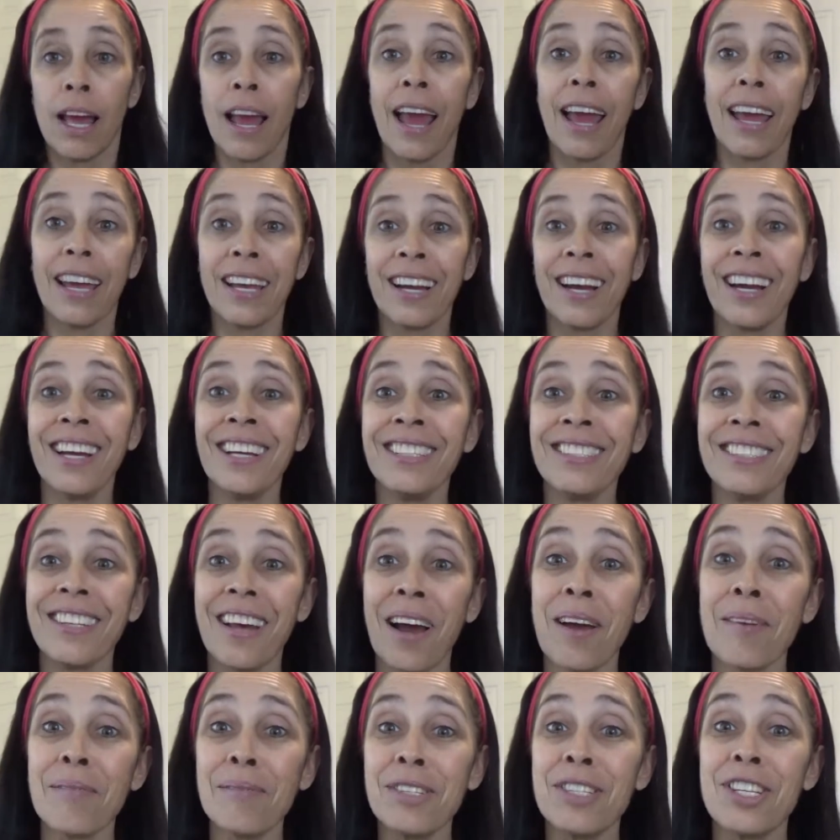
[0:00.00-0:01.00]
Hey guys,
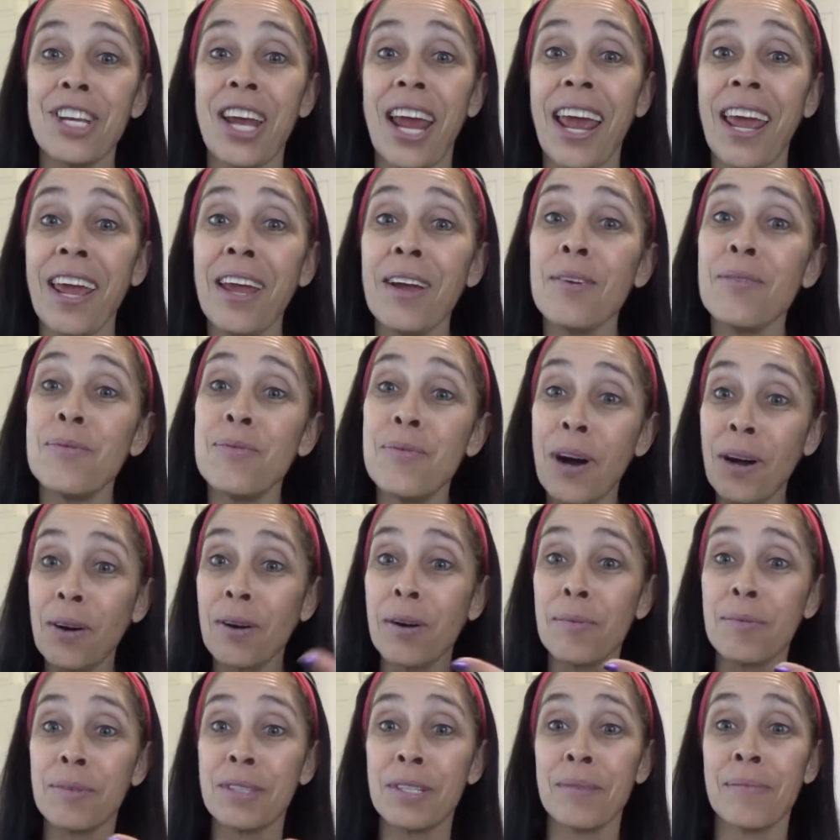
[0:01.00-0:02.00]
I'm Jay.
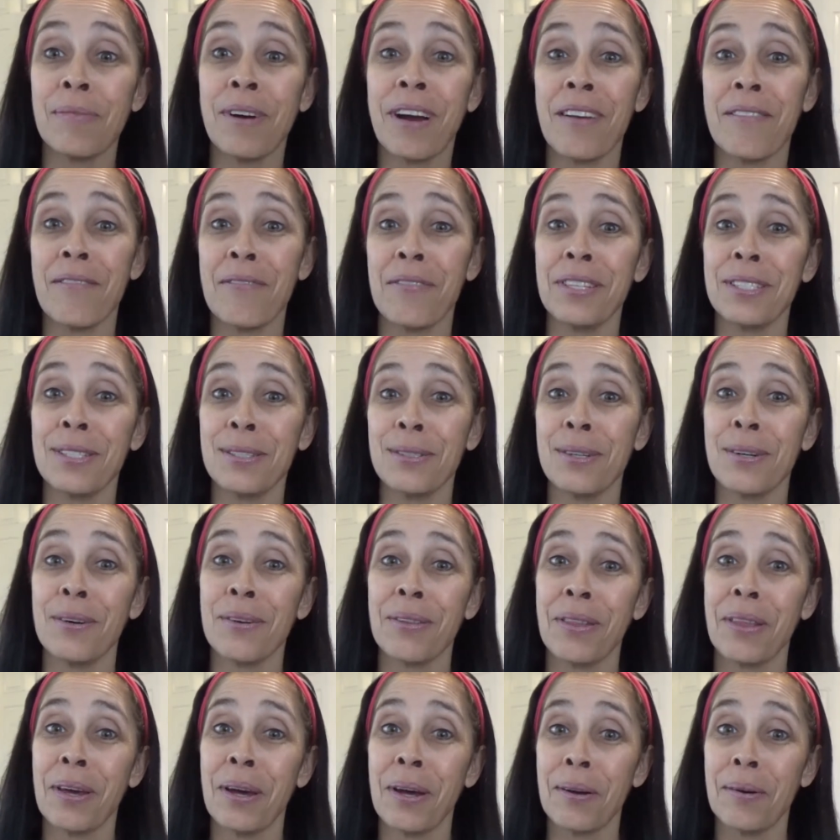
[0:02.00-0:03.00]
Welcome to my physical
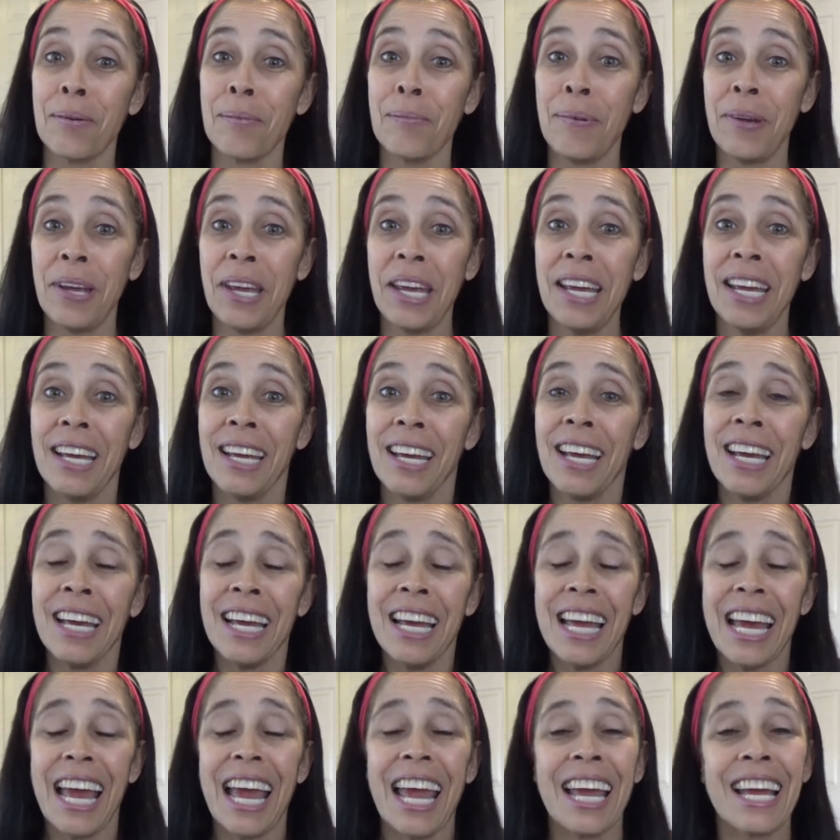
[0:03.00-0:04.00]
therapy,
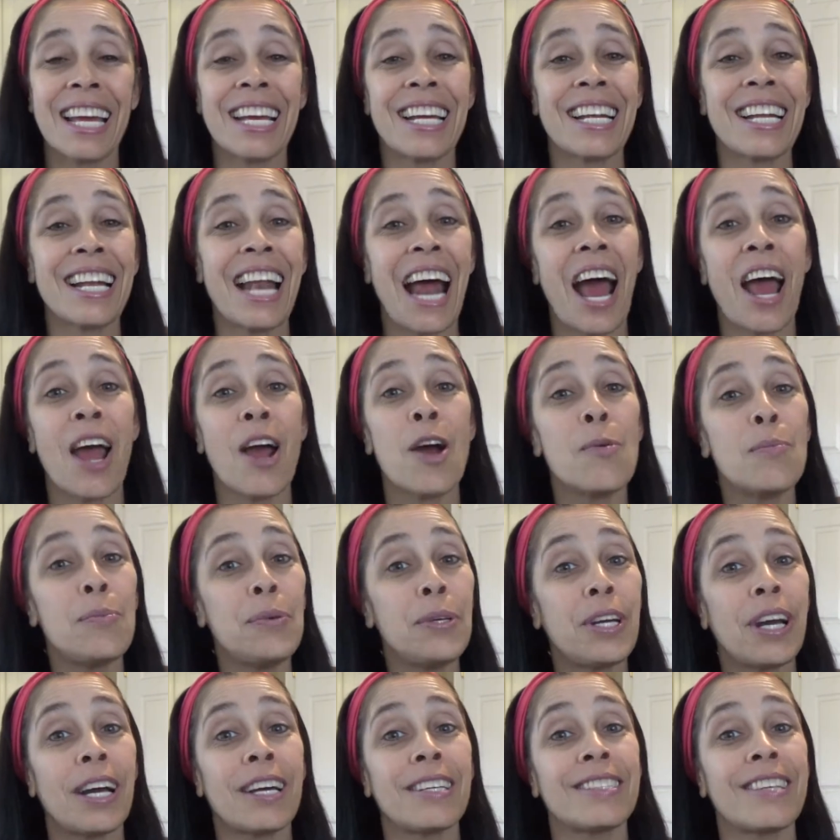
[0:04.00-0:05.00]
and I hope
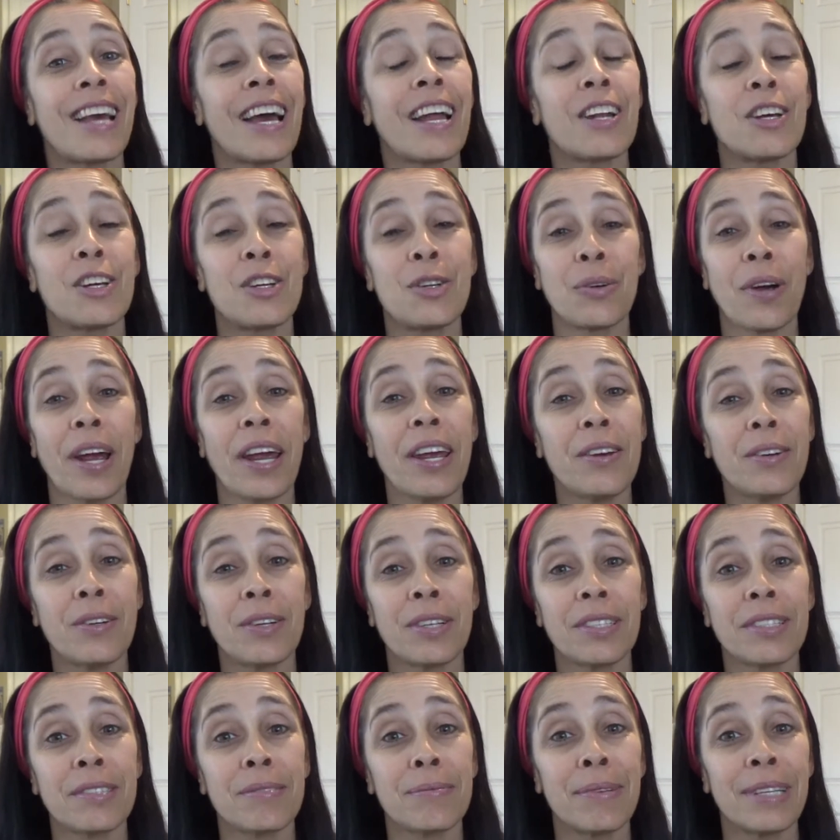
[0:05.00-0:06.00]
you guys had a great
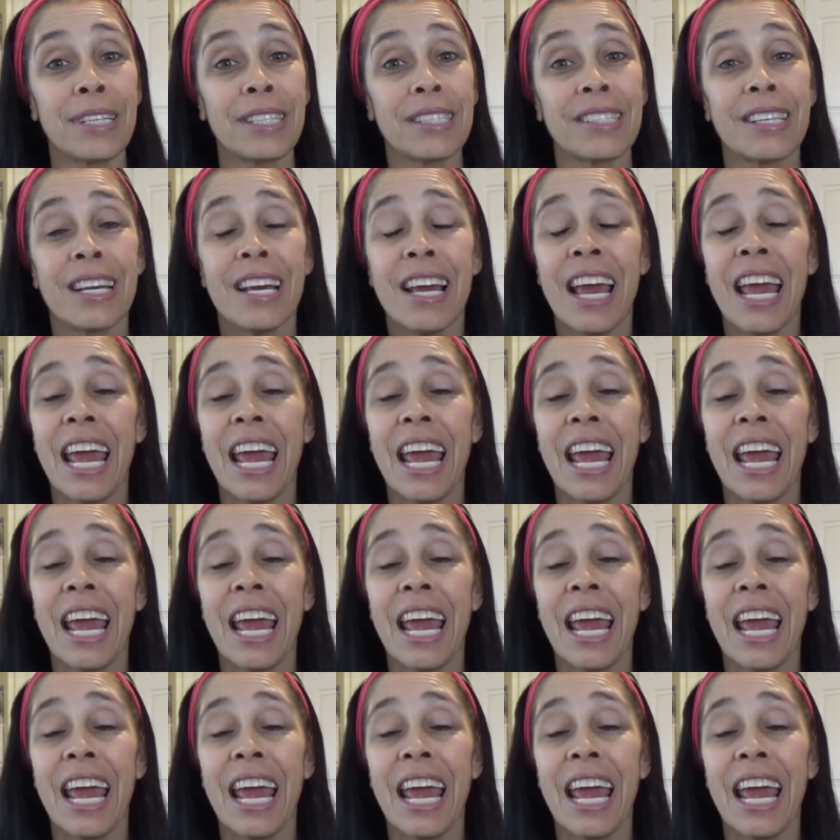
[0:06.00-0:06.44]
Christmas.